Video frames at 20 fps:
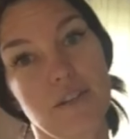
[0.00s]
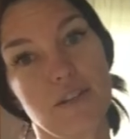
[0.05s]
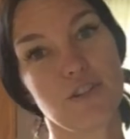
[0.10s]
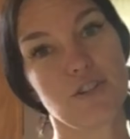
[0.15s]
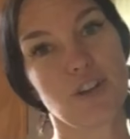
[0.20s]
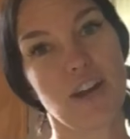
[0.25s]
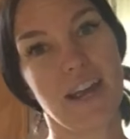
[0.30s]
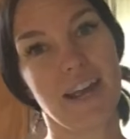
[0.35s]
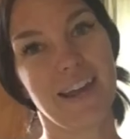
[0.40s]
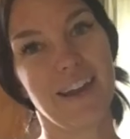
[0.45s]
gonna
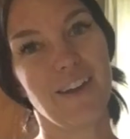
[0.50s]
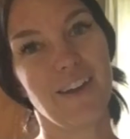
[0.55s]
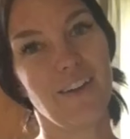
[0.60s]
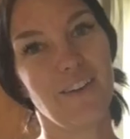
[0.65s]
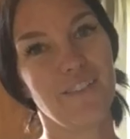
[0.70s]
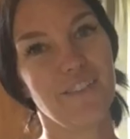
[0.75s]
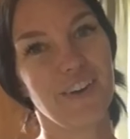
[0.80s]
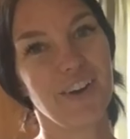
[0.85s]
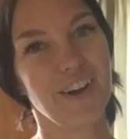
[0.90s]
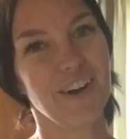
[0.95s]
drag it
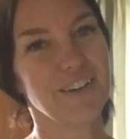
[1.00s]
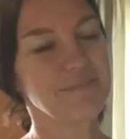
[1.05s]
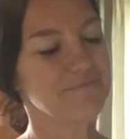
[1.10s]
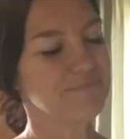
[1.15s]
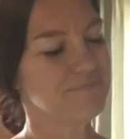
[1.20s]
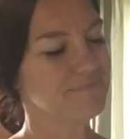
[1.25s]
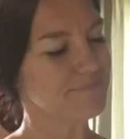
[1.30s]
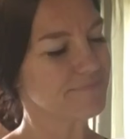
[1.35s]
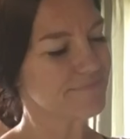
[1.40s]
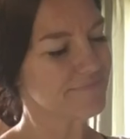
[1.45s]
over
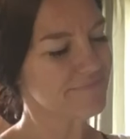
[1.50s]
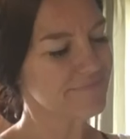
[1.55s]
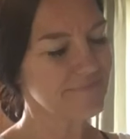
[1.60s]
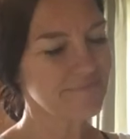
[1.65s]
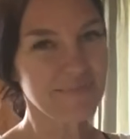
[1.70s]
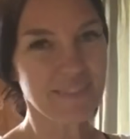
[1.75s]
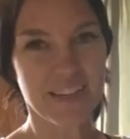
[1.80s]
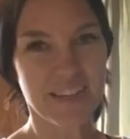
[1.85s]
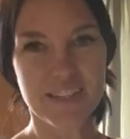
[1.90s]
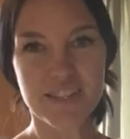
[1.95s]

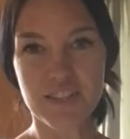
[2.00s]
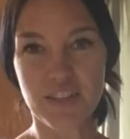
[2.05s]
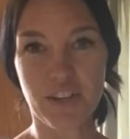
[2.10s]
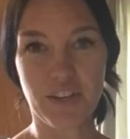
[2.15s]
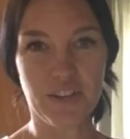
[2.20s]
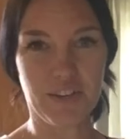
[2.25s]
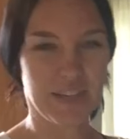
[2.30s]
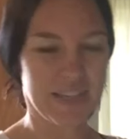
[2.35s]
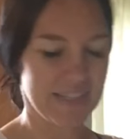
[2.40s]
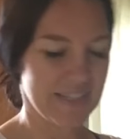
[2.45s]
so
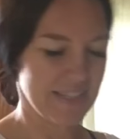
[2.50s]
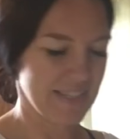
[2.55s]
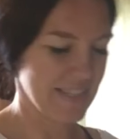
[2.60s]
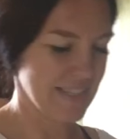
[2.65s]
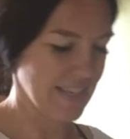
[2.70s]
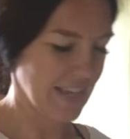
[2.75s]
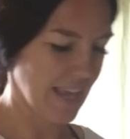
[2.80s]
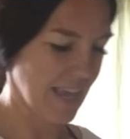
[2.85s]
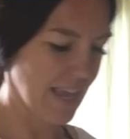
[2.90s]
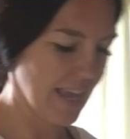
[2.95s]
you can
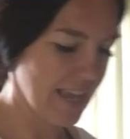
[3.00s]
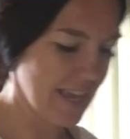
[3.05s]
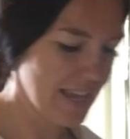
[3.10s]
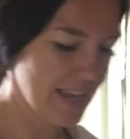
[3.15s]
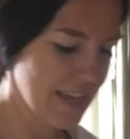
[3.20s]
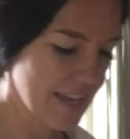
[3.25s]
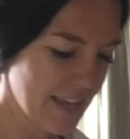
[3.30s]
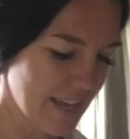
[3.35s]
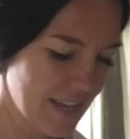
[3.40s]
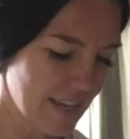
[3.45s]
see.
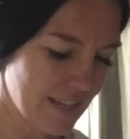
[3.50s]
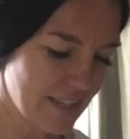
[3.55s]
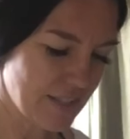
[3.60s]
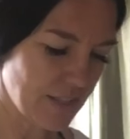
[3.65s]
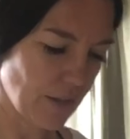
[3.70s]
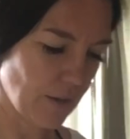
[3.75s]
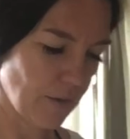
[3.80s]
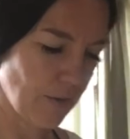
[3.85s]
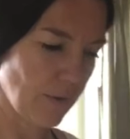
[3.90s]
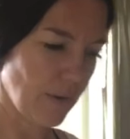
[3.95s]

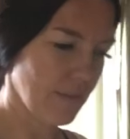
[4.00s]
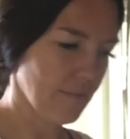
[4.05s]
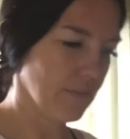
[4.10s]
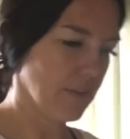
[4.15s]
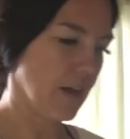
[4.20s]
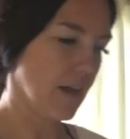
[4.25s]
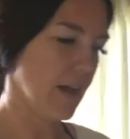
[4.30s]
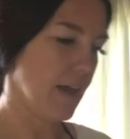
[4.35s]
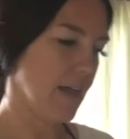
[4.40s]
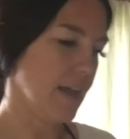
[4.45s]
So I'm
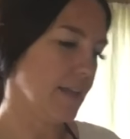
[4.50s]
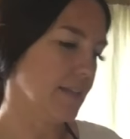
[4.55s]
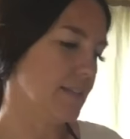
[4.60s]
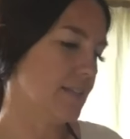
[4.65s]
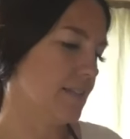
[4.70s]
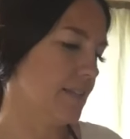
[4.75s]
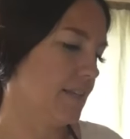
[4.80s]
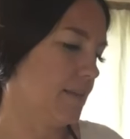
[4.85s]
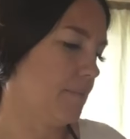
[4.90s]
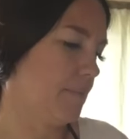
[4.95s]

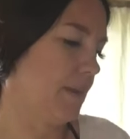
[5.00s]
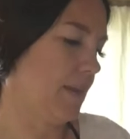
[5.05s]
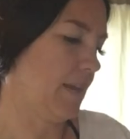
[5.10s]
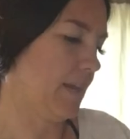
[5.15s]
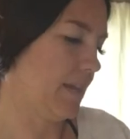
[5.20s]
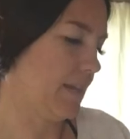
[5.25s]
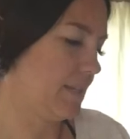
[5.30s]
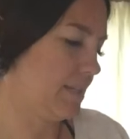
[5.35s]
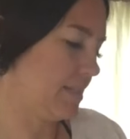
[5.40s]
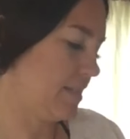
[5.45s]

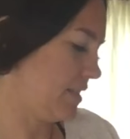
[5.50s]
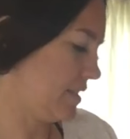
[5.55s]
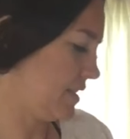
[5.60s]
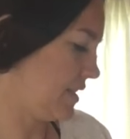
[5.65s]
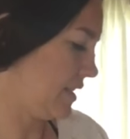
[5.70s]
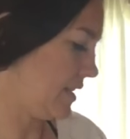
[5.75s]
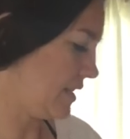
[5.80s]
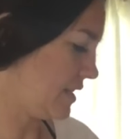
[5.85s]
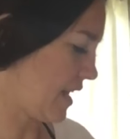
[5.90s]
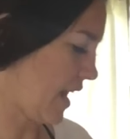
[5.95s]
gonna
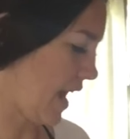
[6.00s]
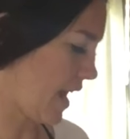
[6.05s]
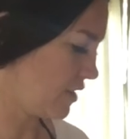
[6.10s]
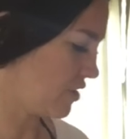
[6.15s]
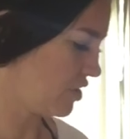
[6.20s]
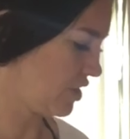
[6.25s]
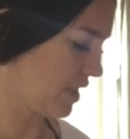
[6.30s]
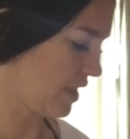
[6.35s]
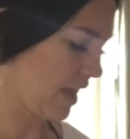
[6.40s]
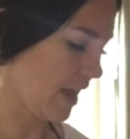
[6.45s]

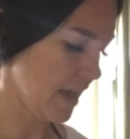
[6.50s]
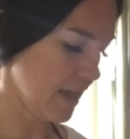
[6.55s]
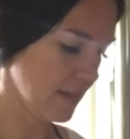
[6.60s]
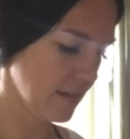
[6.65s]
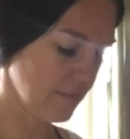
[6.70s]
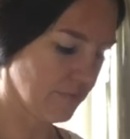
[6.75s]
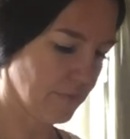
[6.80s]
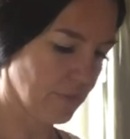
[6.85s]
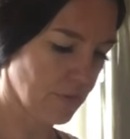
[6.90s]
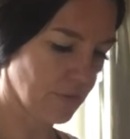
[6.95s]
detach that
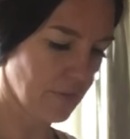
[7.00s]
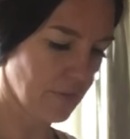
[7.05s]
for